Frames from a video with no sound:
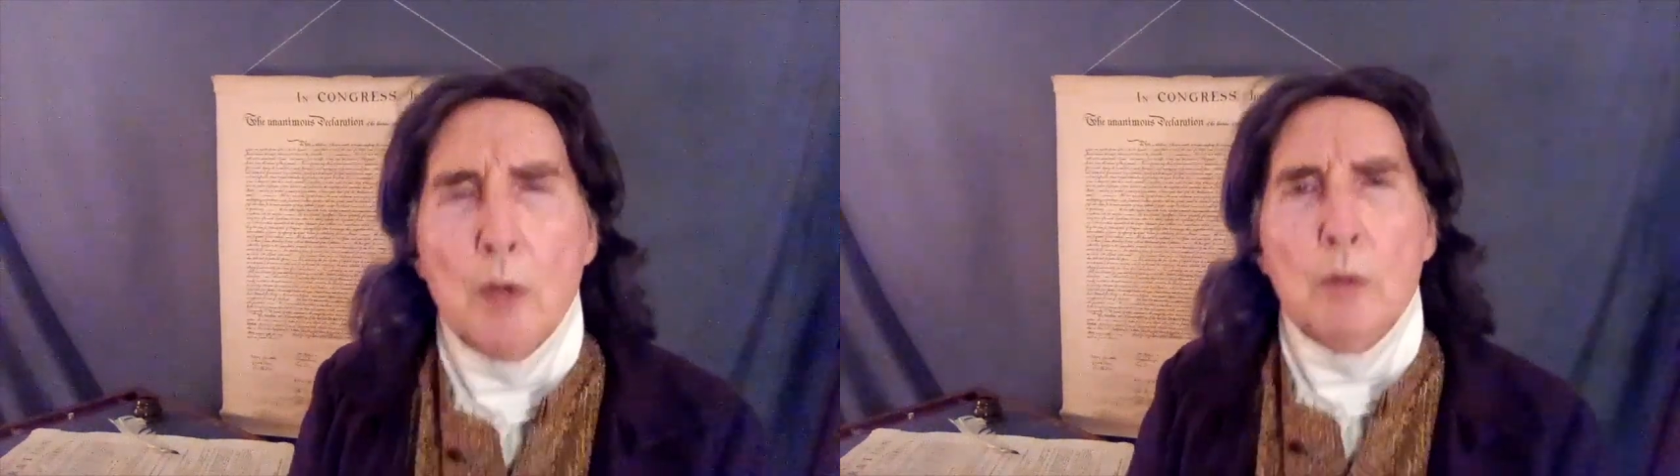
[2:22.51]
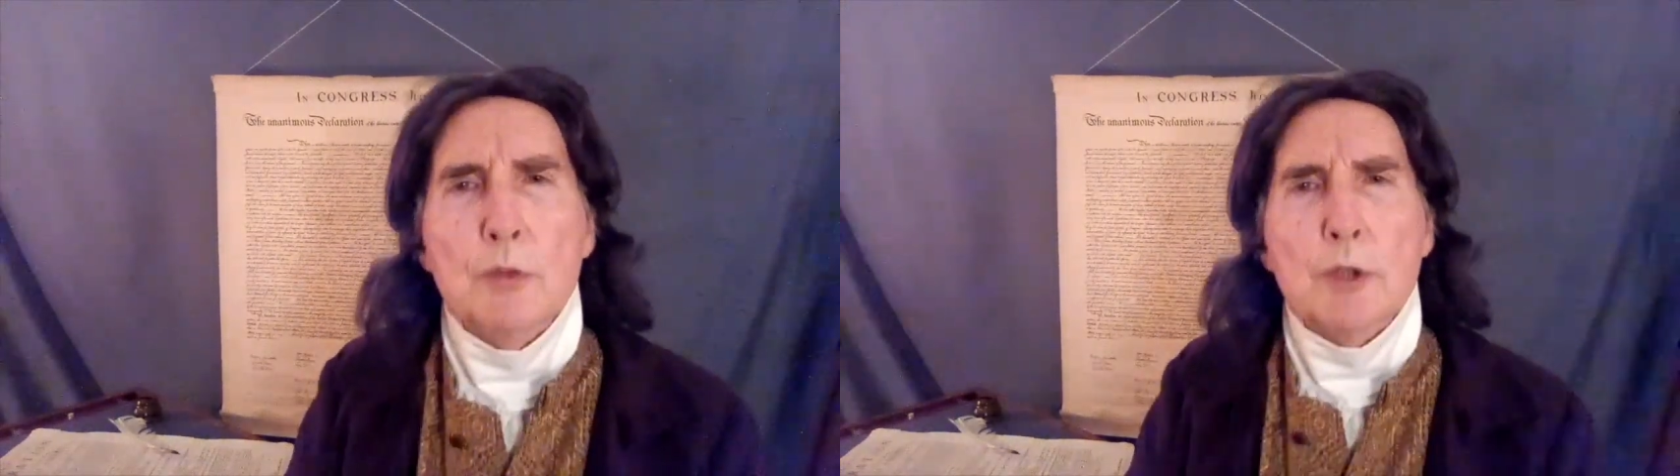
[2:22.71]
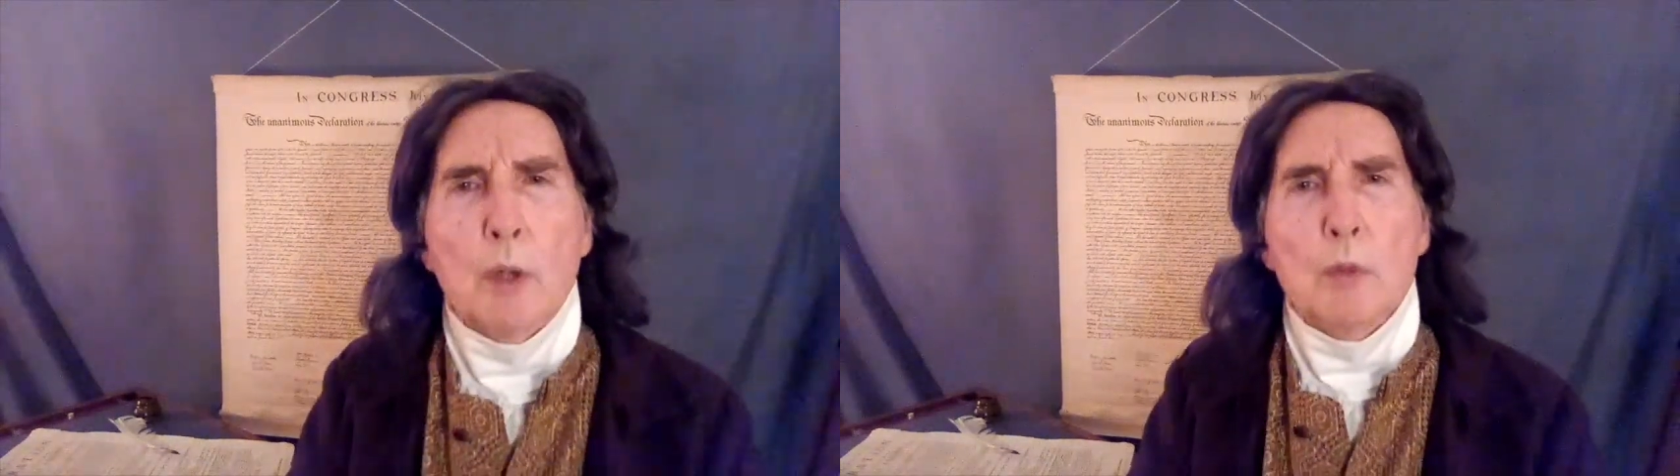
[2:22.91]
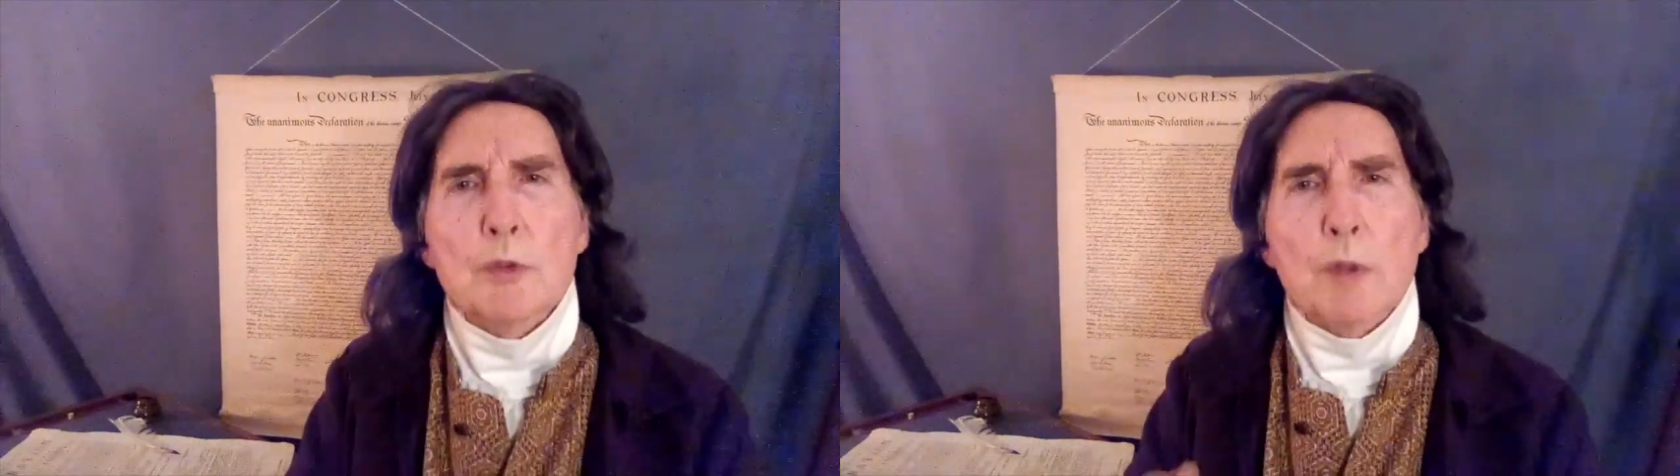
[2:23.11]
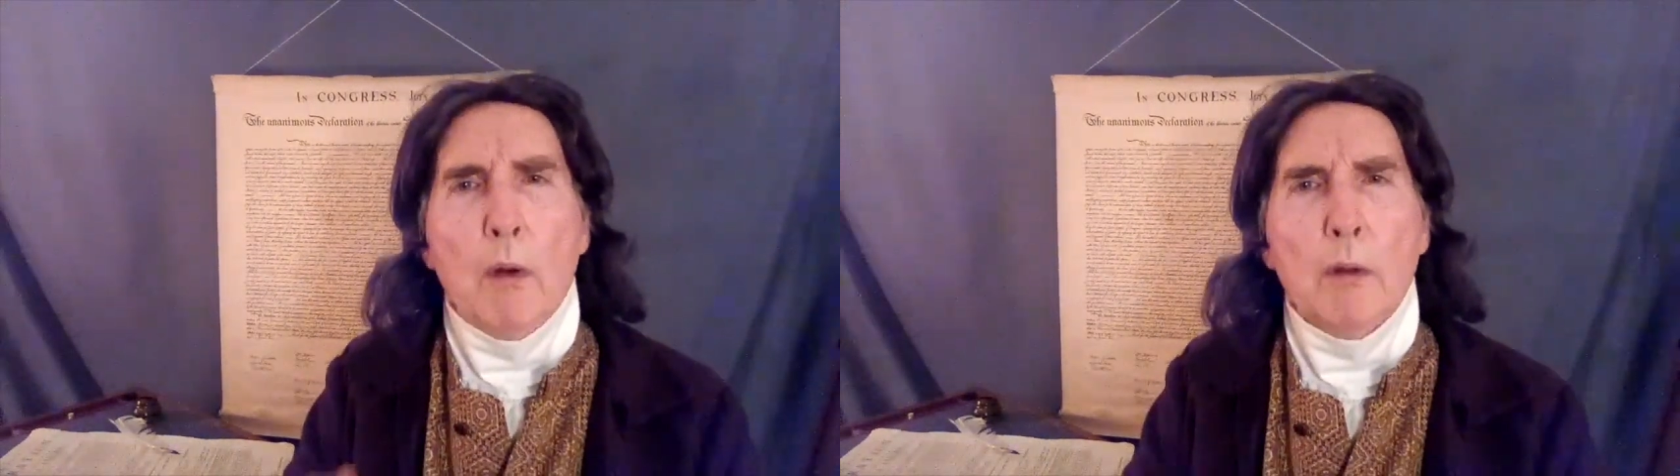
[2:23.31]
who chose
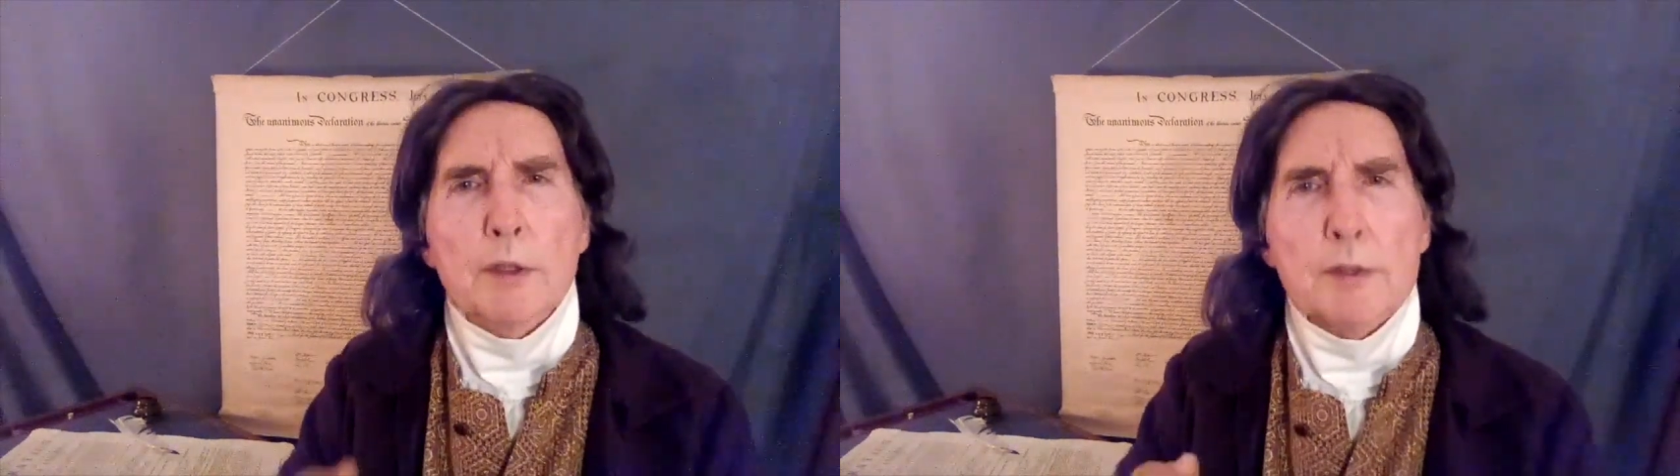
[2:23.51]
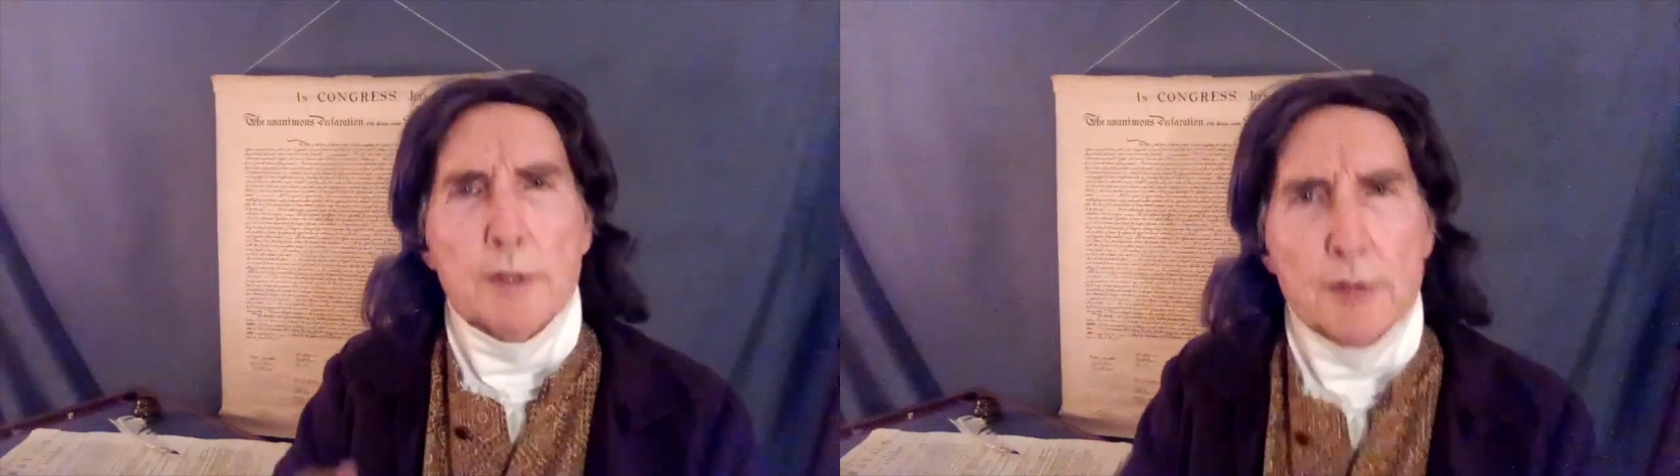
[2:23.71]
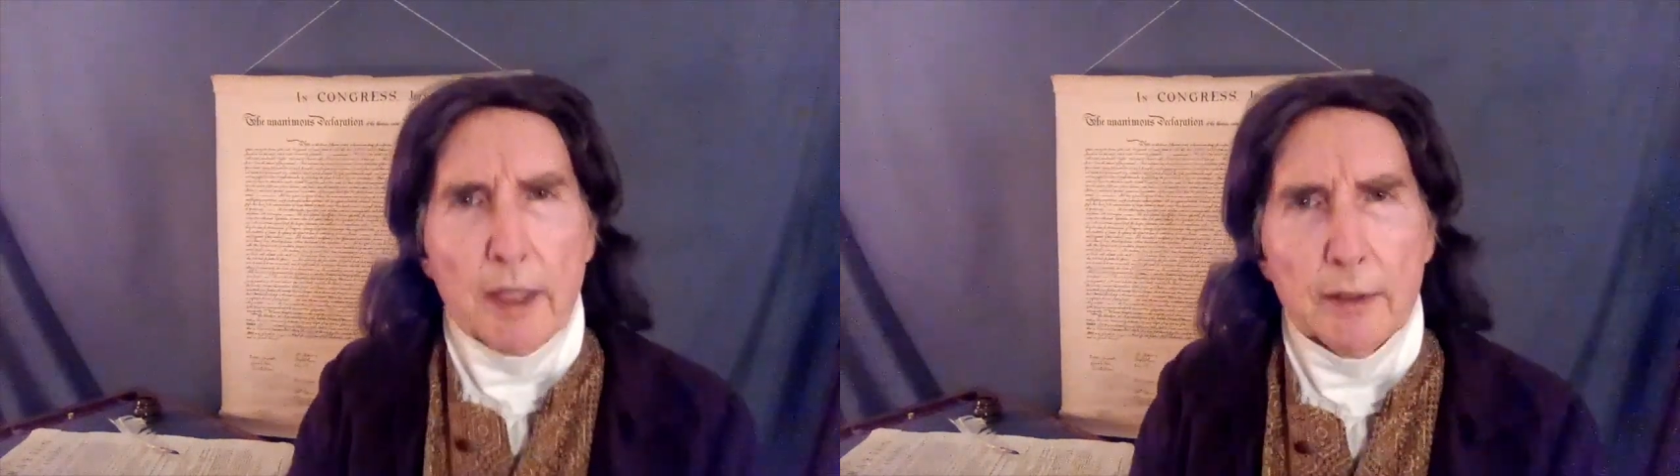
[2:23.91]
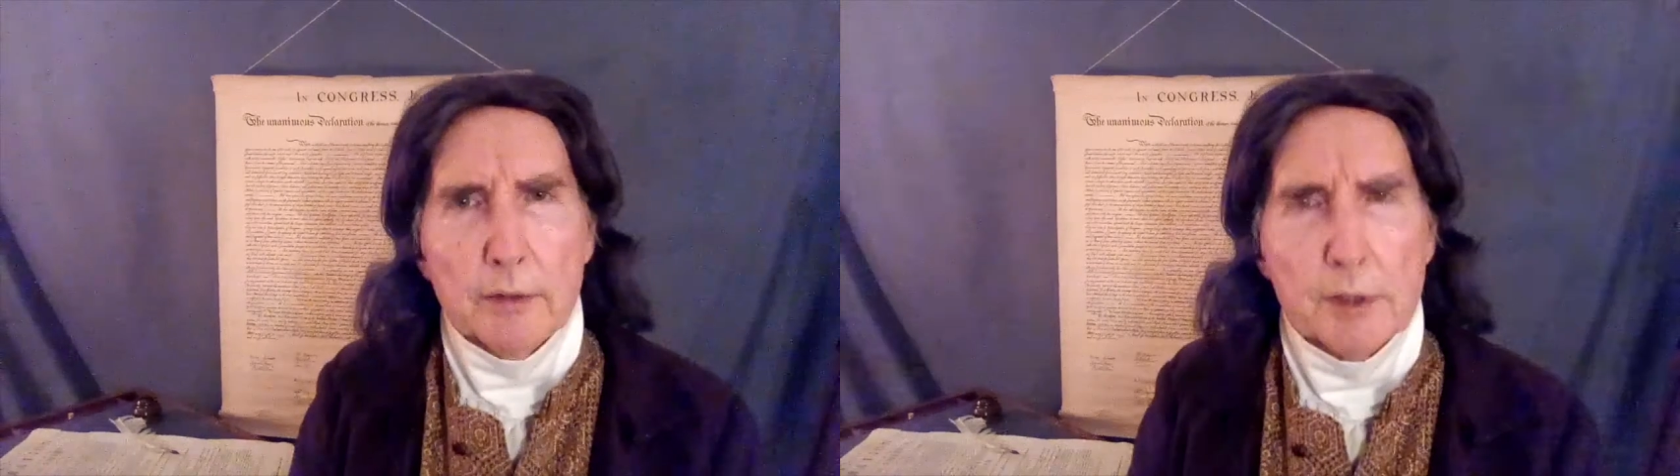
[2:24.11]
August the 2nd,